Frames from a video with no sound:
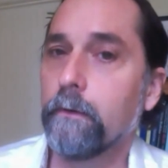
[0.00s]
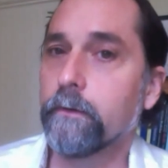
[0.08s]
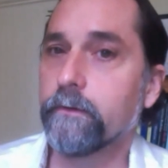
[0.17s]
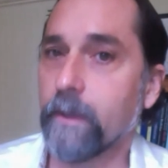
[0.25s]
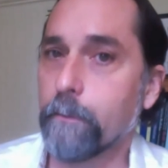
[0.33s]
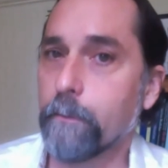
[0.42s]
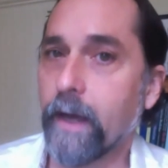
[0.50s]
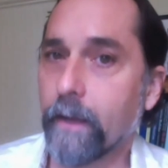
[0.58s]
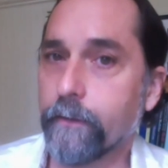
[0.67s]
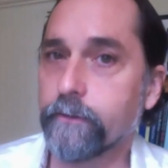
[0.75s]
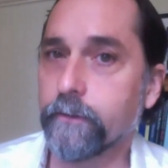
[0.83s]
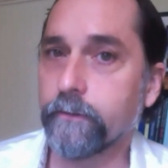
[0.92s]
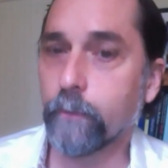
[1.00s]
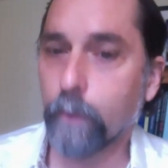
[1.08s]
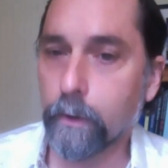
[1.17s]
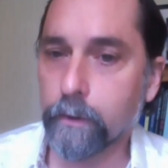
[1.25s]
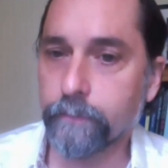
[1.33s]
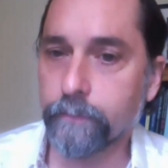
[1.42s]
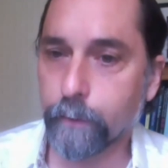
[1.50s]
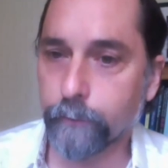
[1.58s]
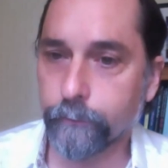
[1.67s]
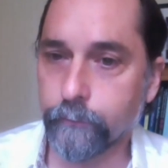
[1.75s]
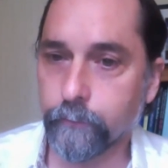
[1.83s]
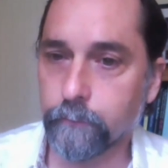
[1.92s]
the same pathogens that we're
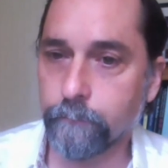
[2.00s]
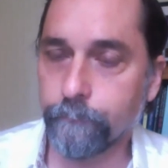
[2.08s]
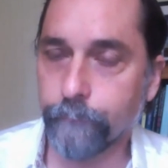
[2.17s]
exposed to.